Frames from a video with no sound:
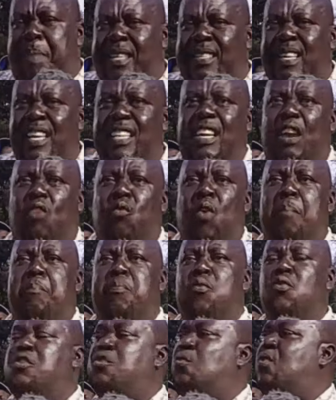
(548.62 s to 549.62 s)
pesa itakuwa
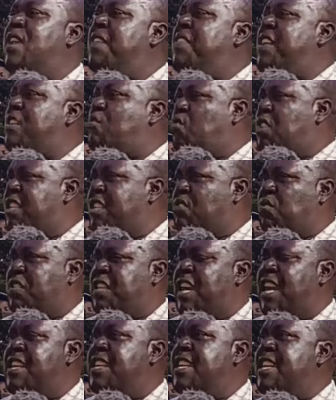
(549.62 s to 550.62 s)
pull together
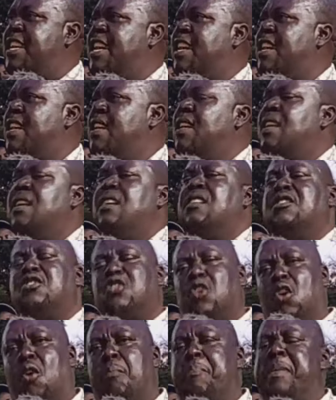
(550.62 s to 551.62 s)
tusaidie,
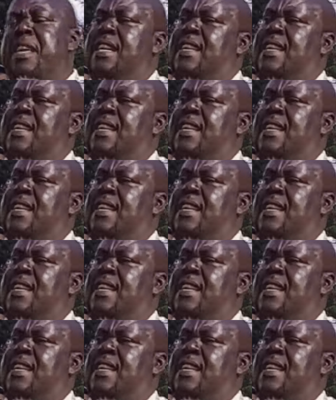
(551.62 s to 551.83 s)
so be